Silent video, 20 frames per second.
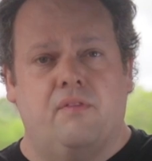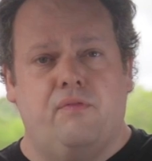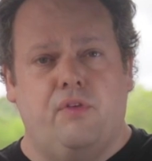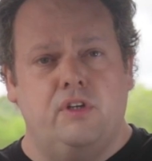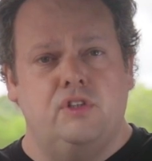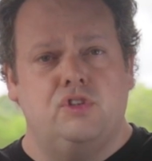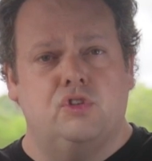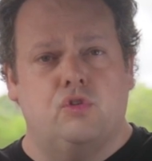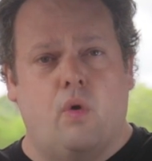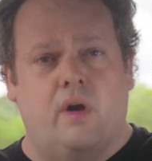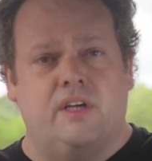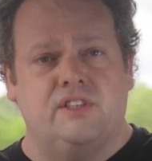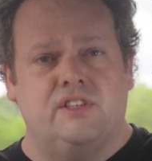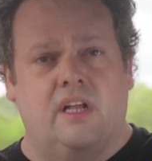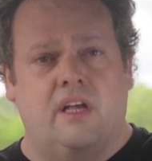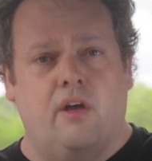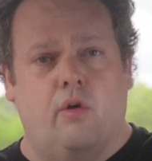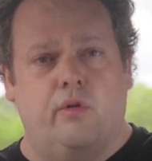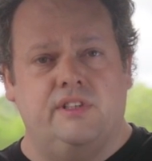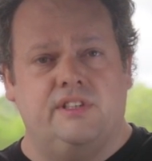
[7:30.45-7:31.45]
first
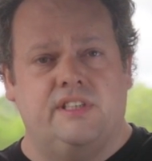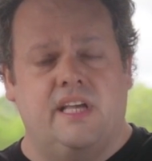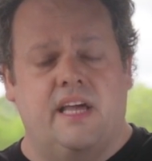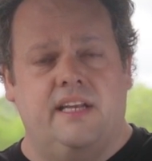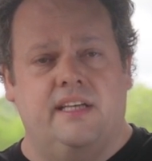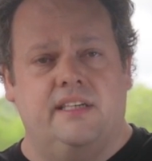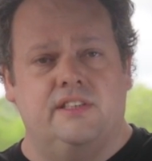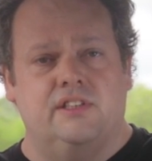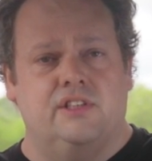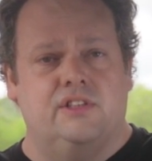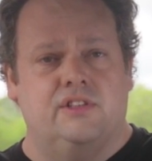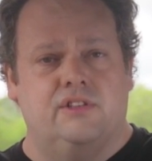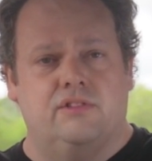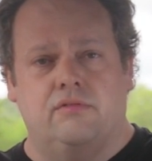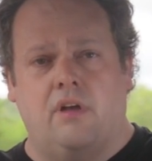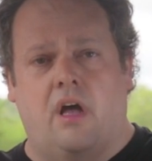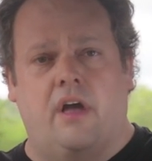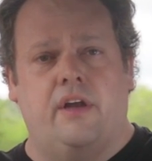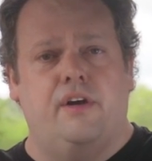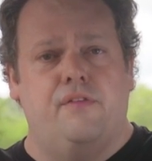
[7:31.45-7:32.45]
question I always get
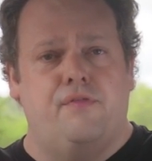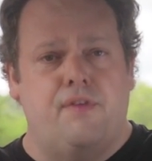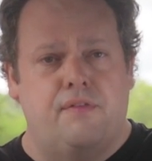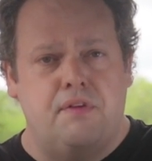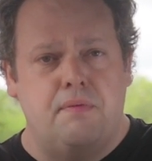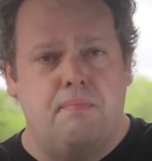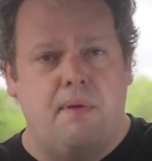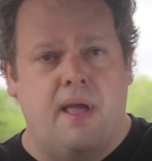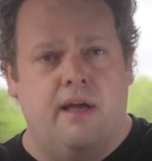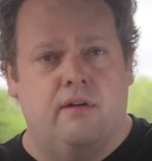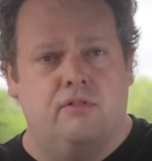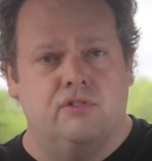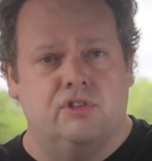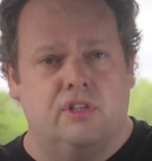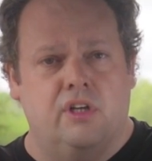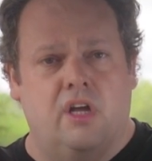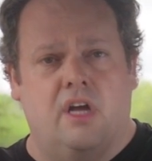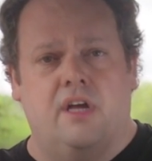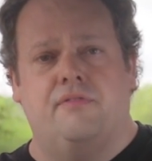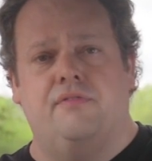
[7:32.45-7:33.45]
is 150 pounds
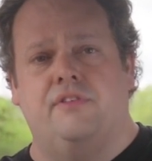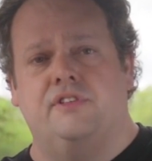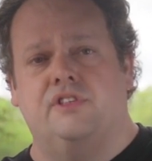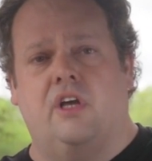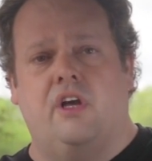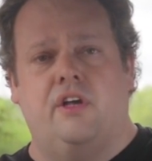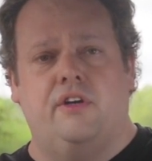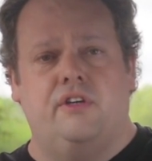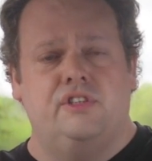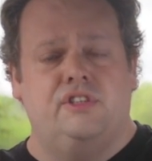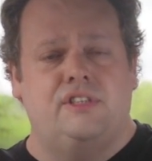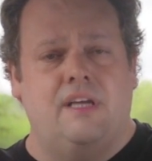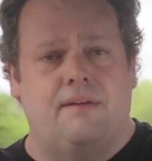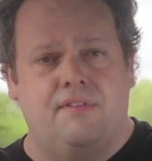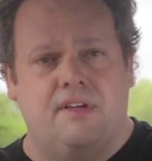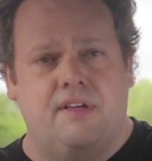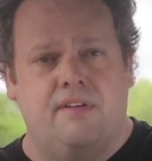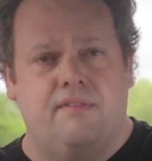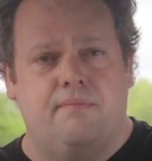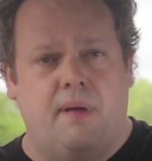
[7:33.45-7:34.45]
enough? Is
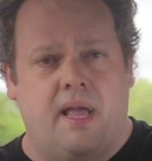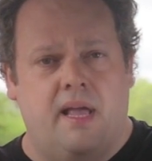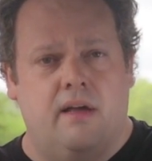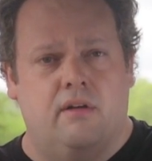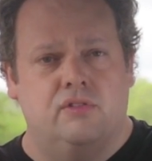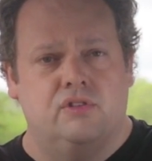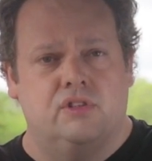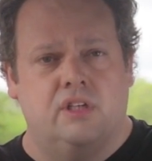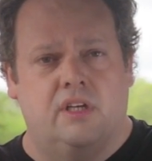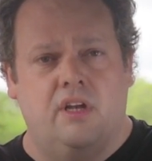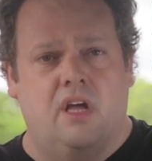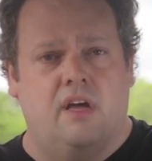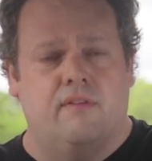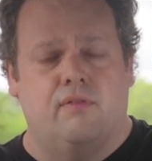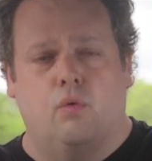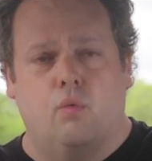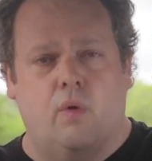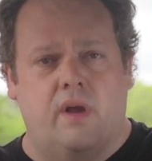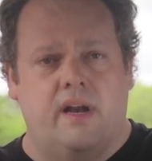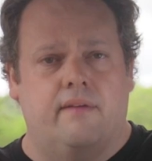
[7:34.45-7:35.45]
170 pounds enough
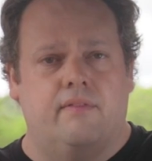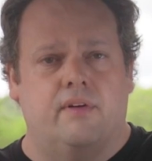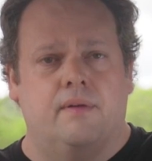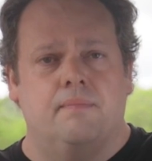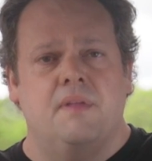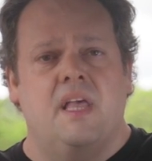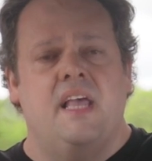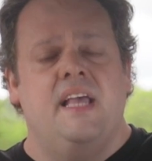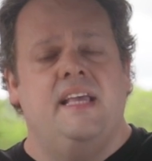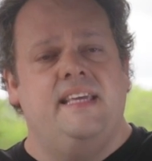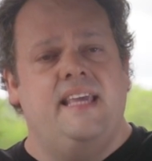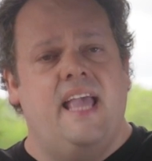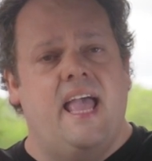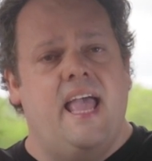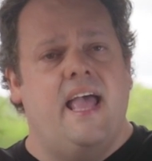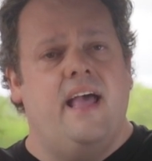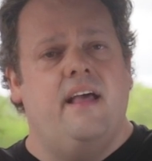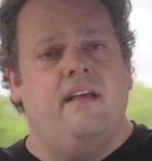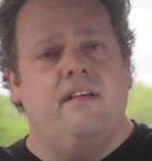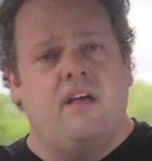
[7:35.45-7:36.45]
or whatever?
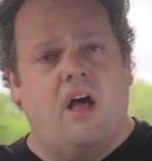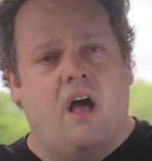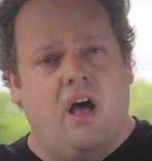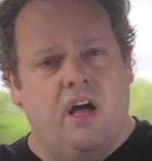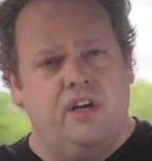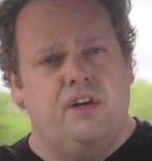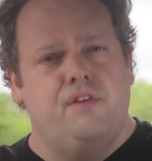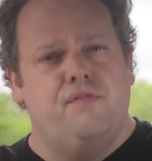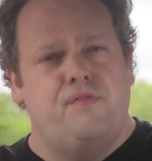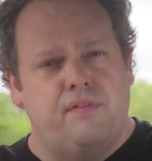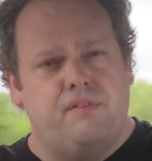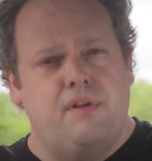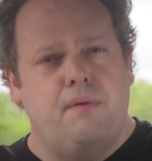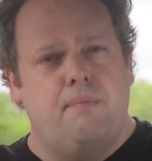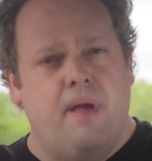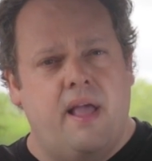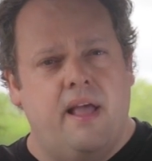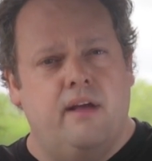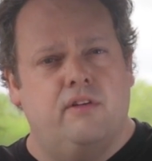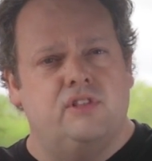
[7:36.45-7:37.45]
Yeah, 150
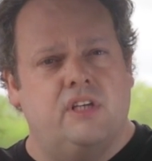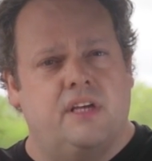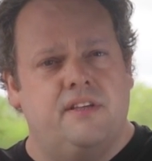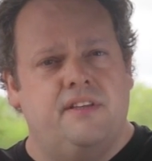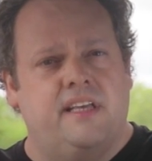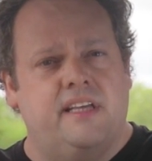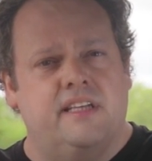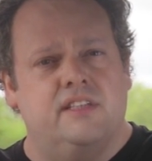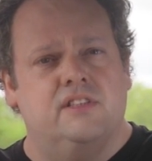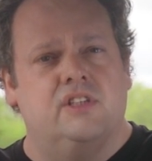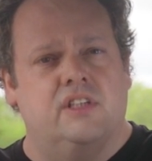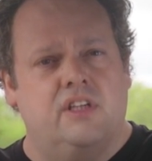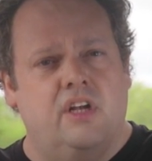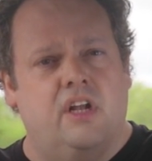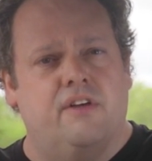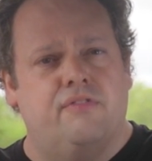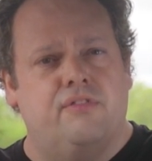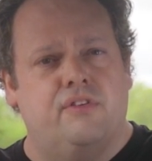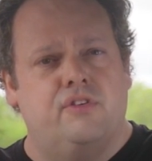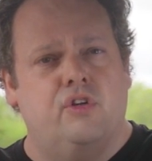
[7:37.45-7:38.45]
pounds I think is
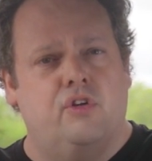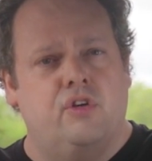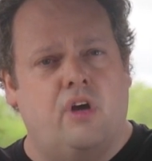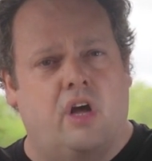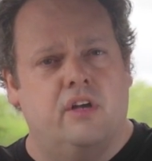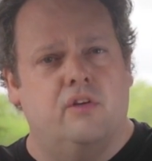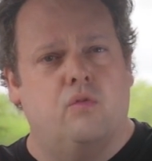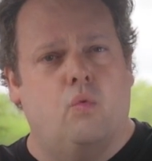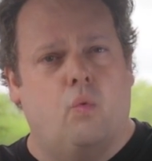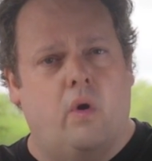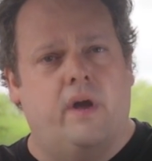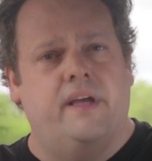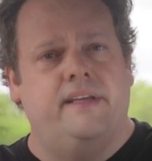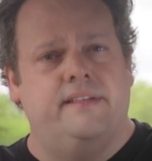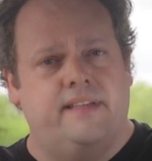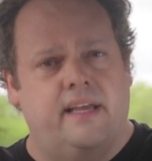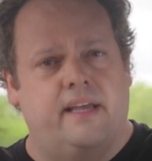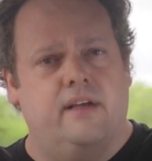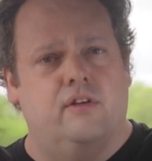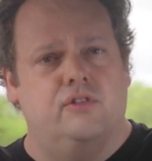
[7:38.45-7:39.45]
enough to hunt
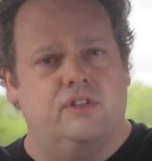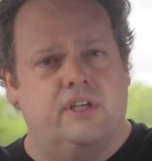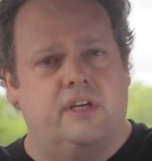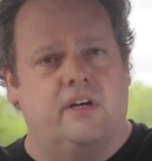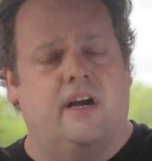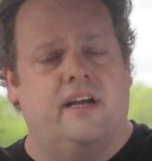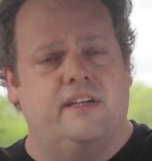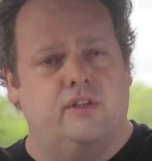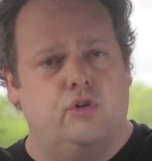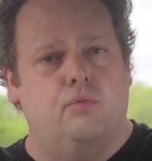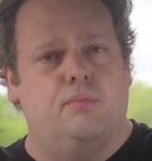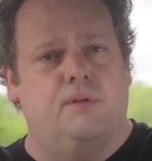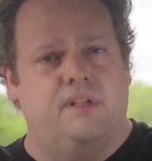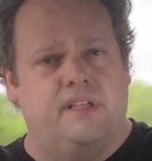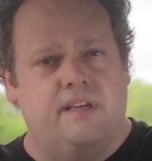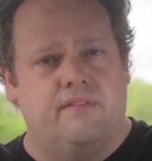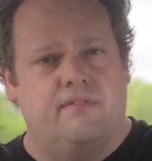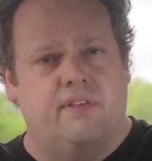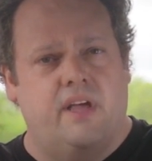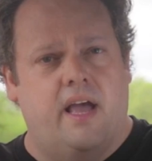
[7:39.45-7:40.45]
white-tailed deer. I do
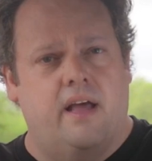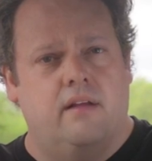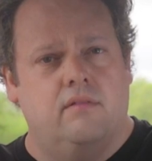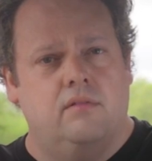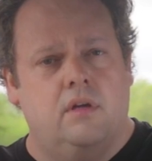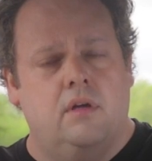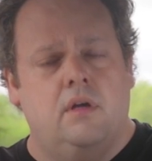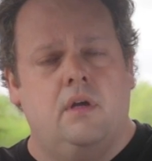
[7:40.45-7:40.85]
believe that.